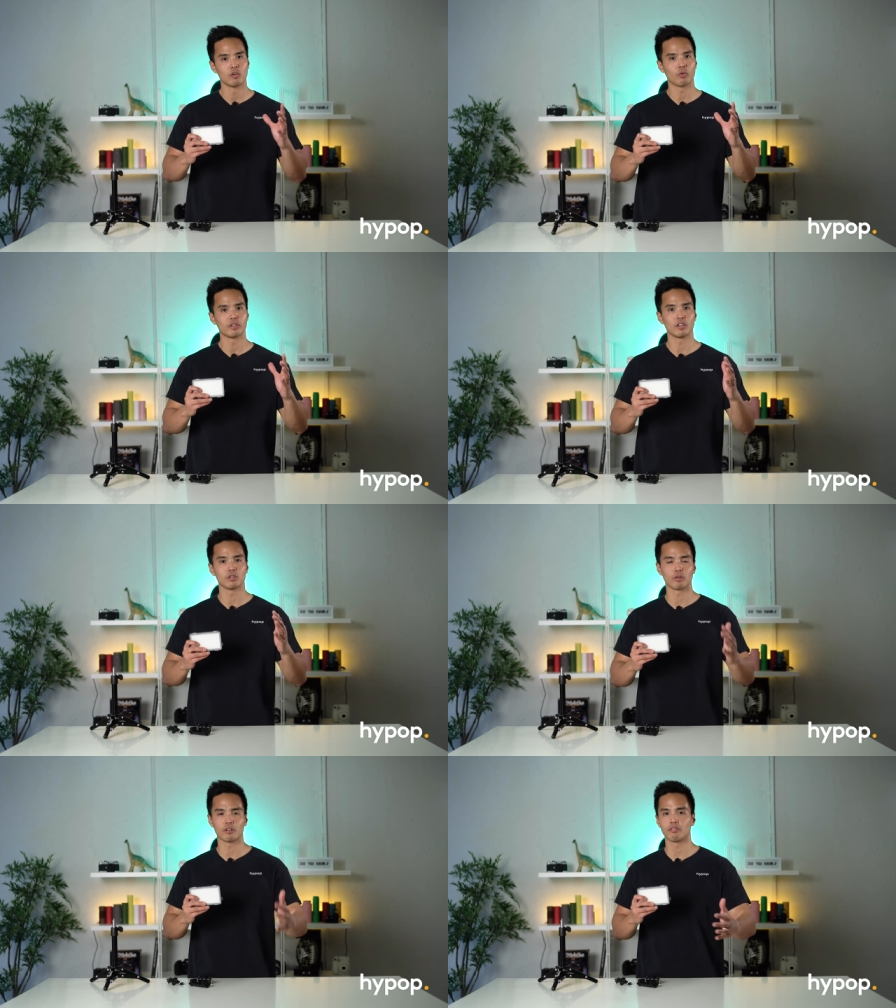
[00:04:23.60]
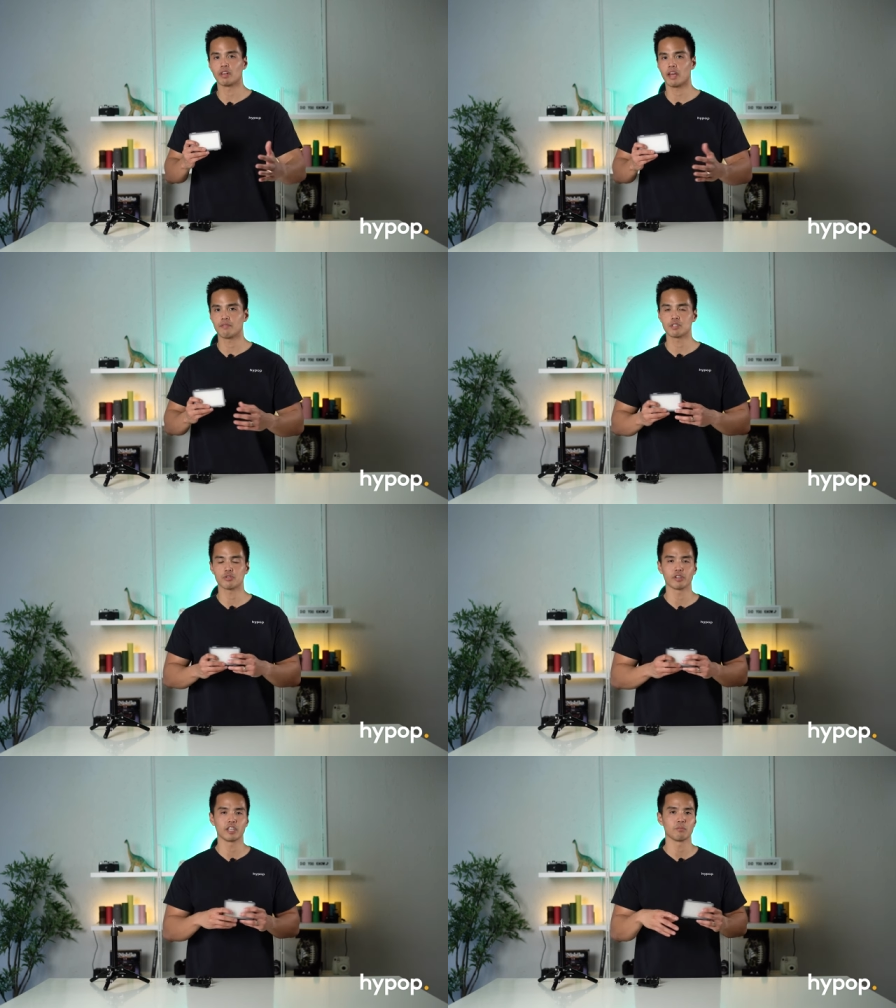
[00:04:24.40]
whether you're doing it for live
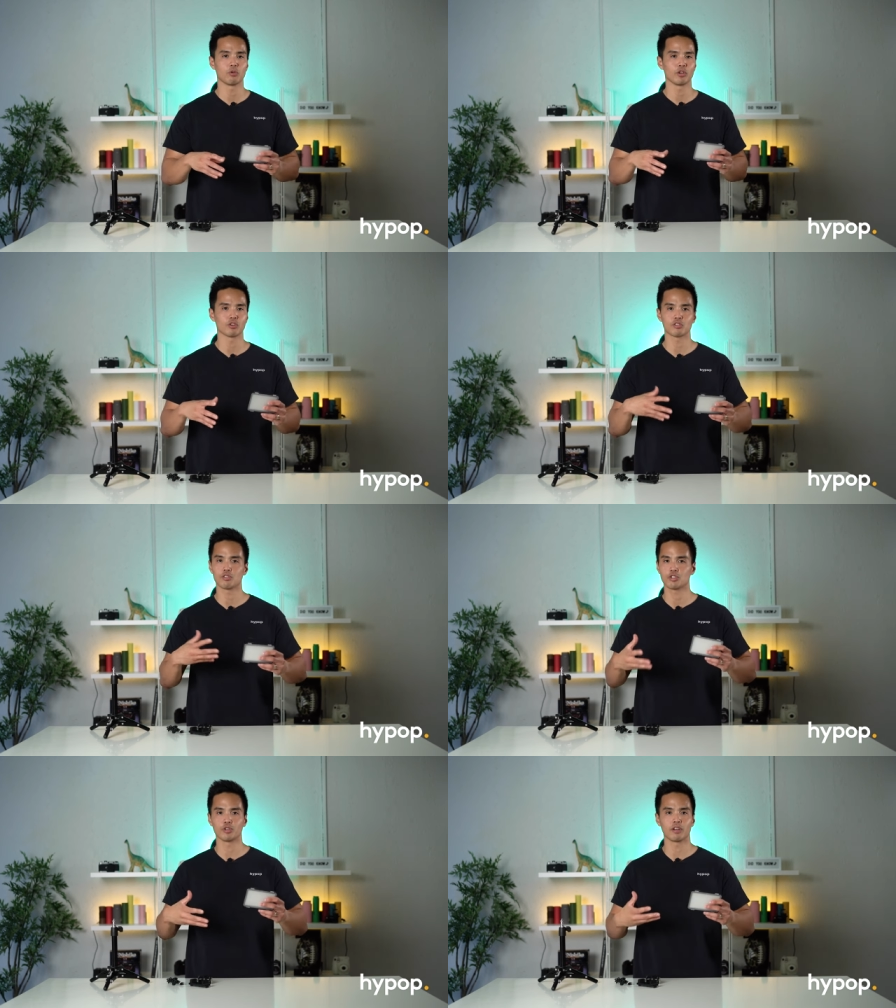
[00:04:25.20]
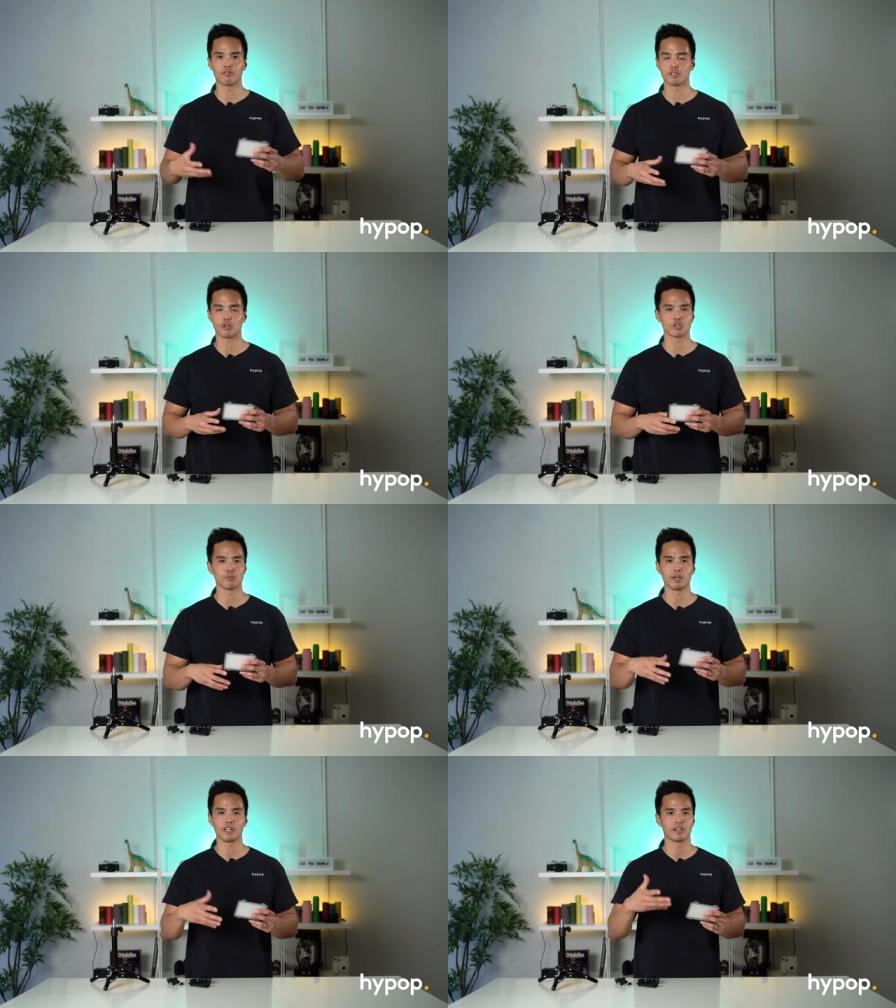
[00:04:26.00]
stream or you're shooting for
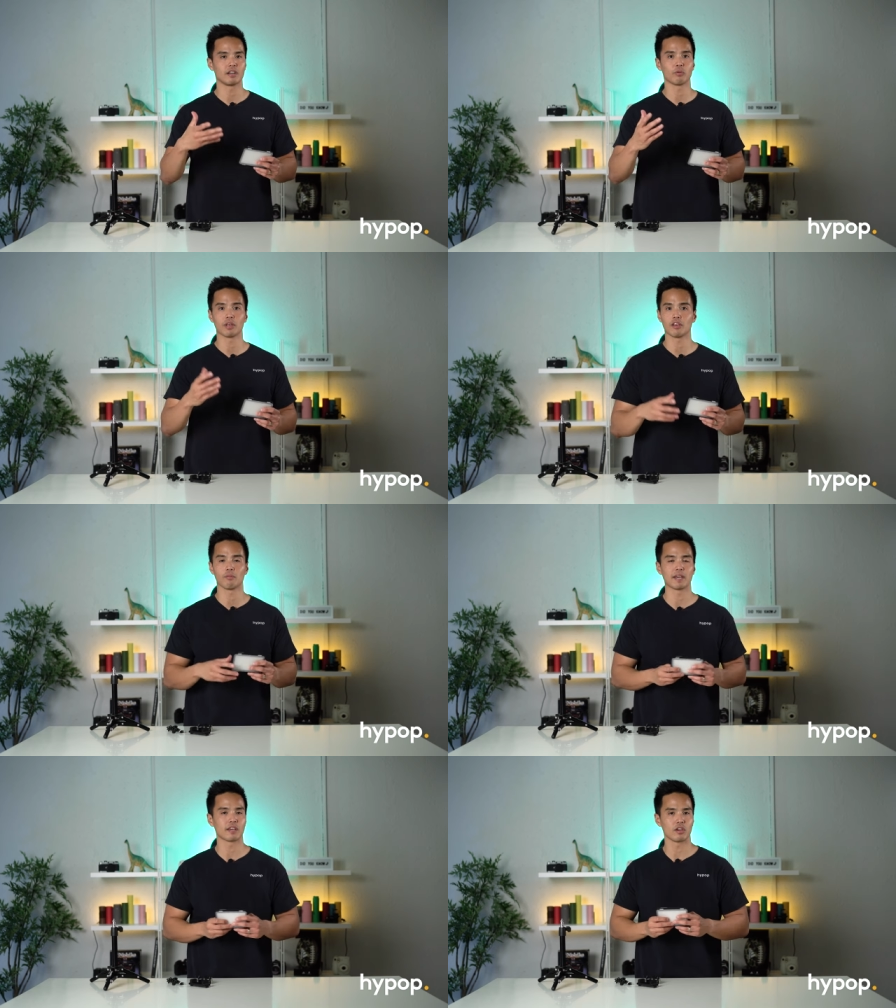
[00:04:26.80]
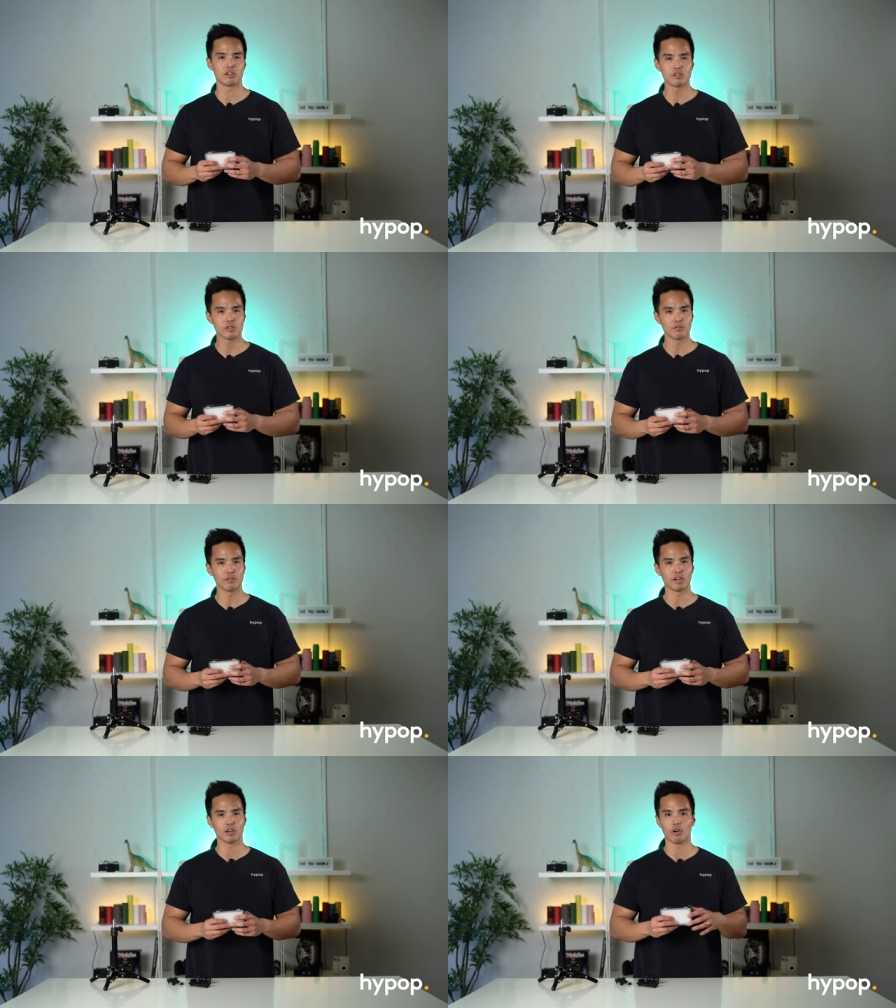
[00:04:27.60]
social media, whether you're making a YouTube
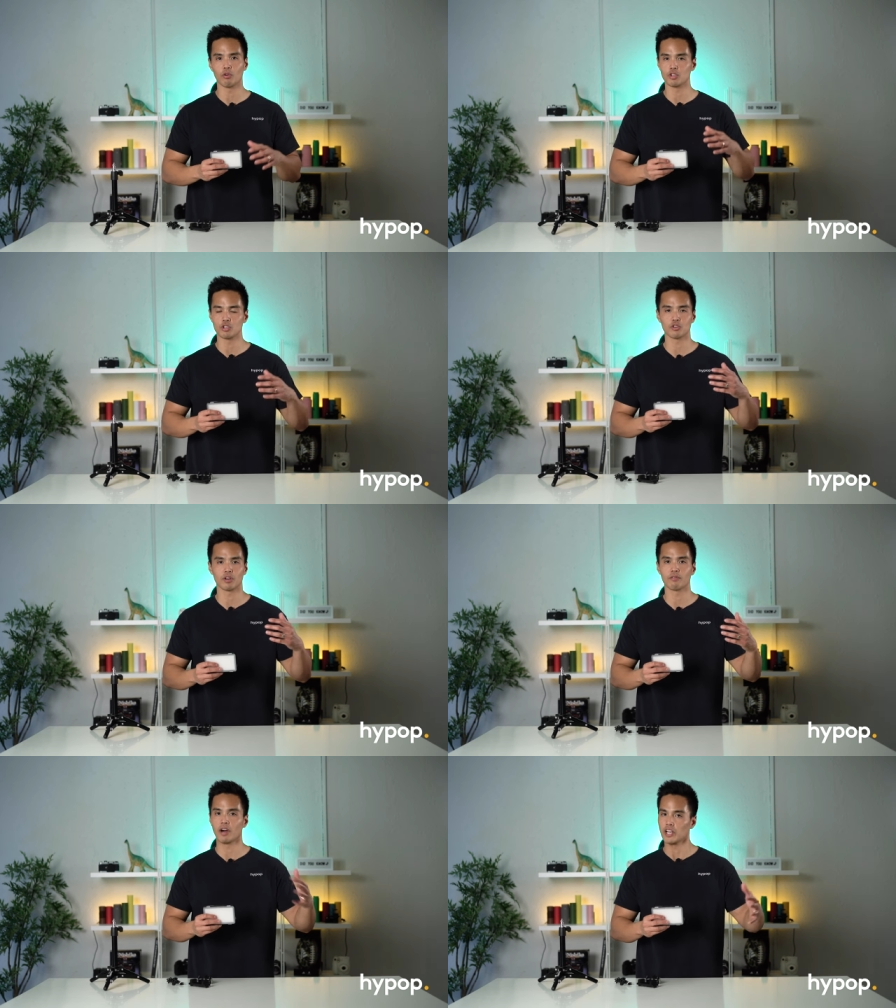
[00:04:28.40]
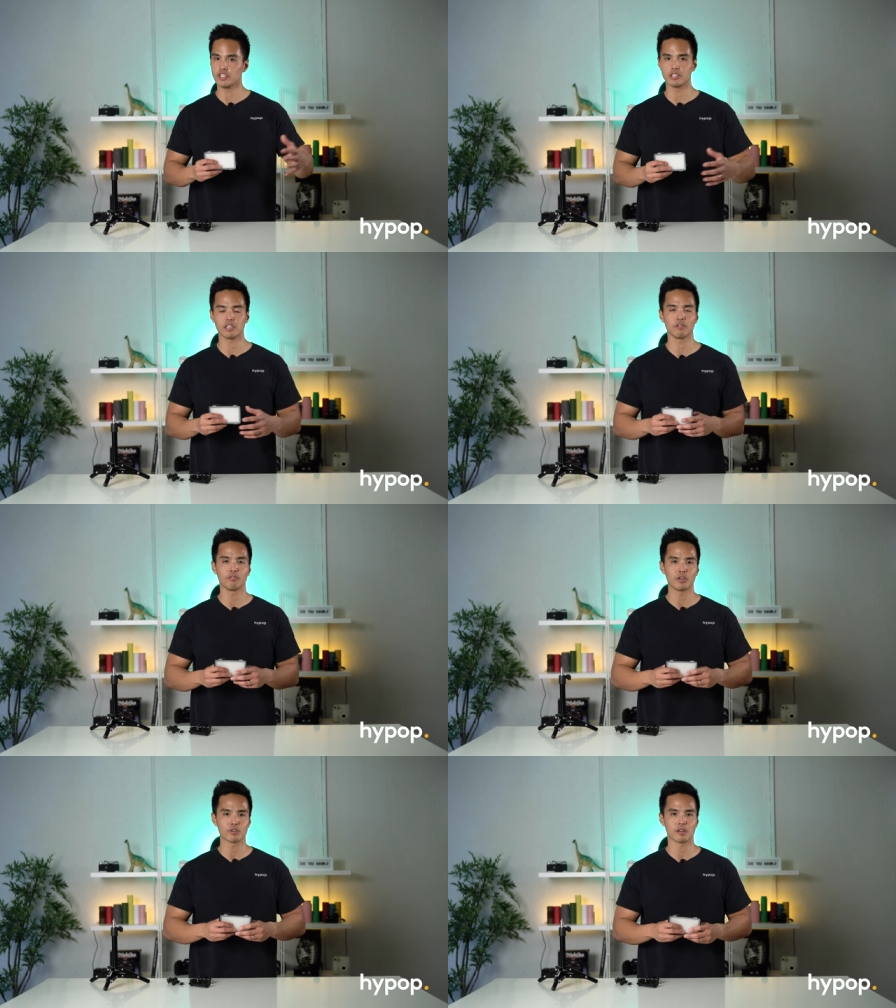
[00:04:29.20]
video or just shooting for
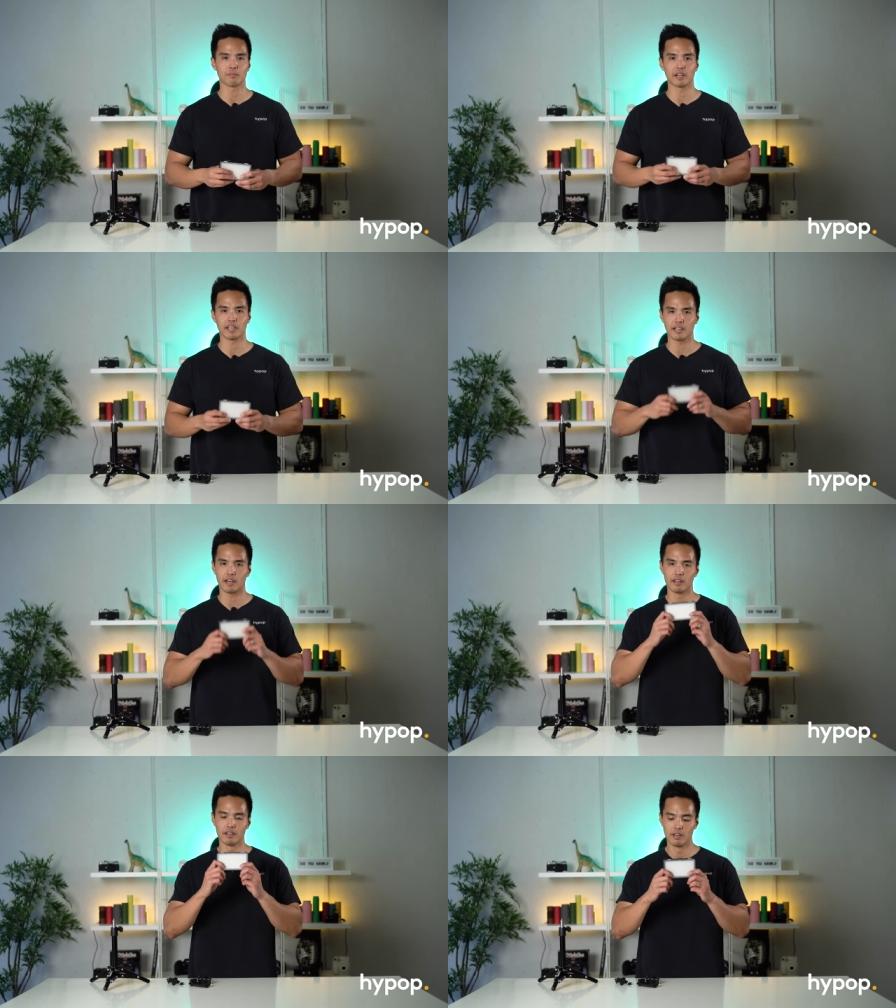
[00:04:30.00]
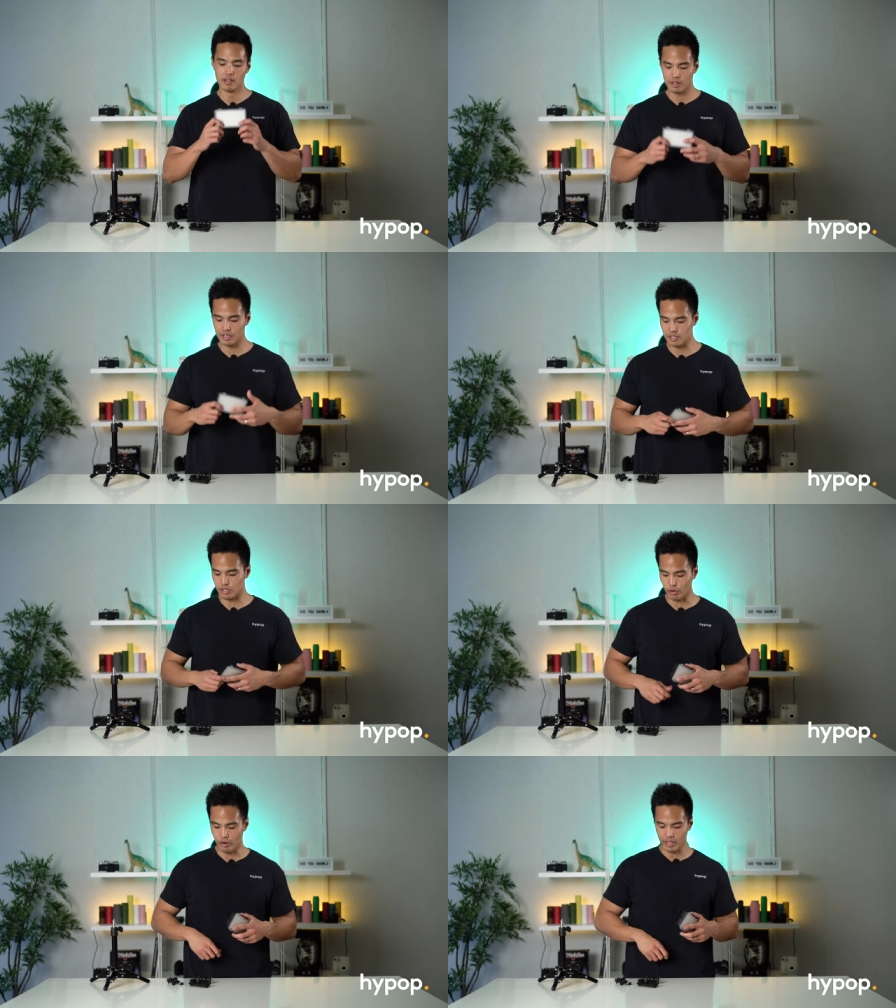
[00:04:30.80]
IGTV or something like that, this
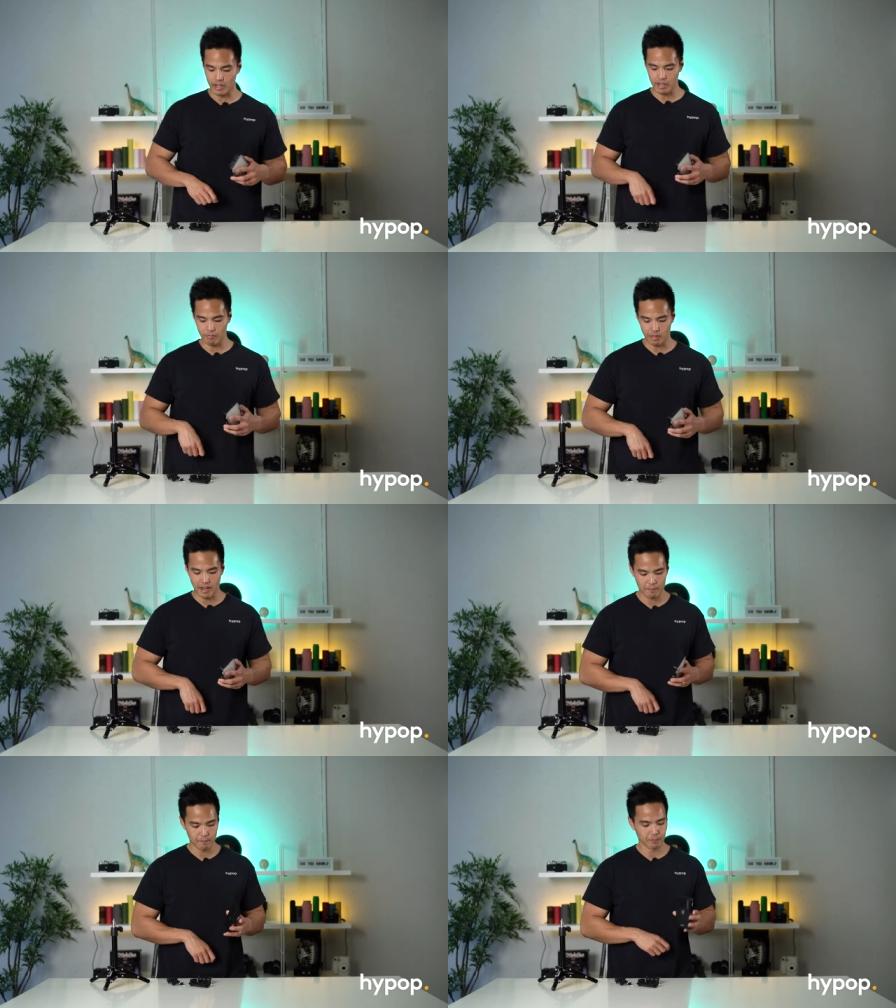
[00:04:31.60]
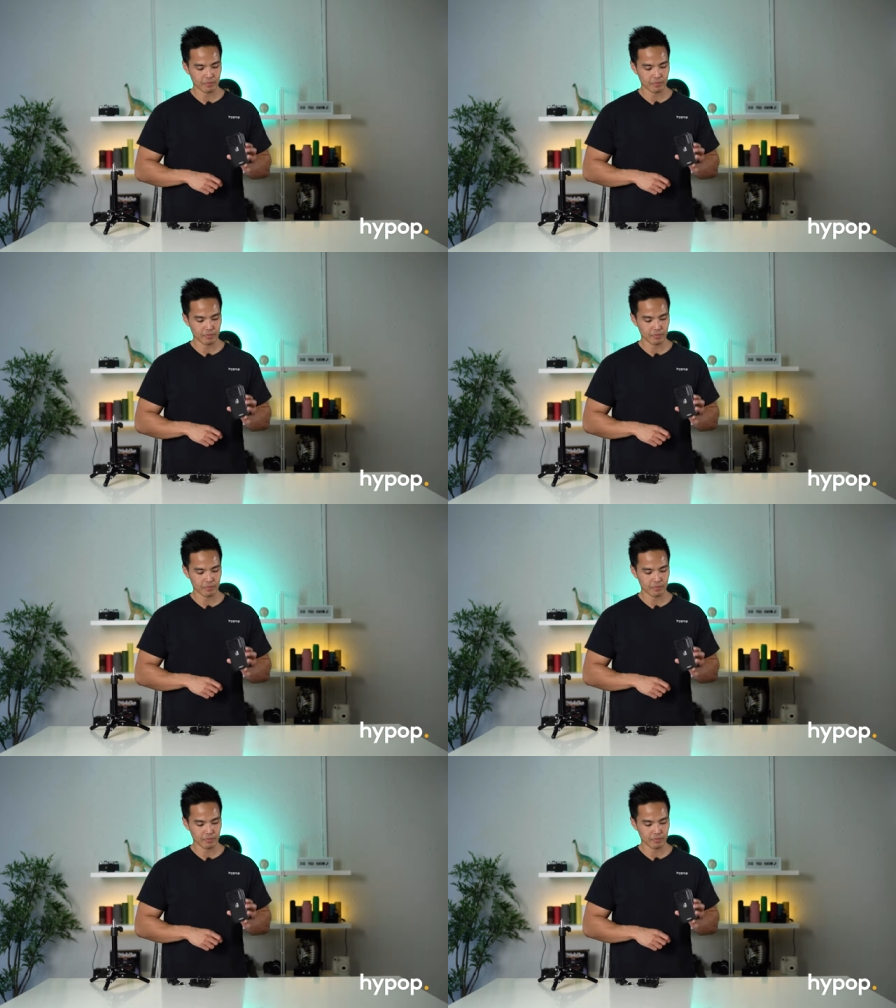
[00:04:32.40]
is a great light for that.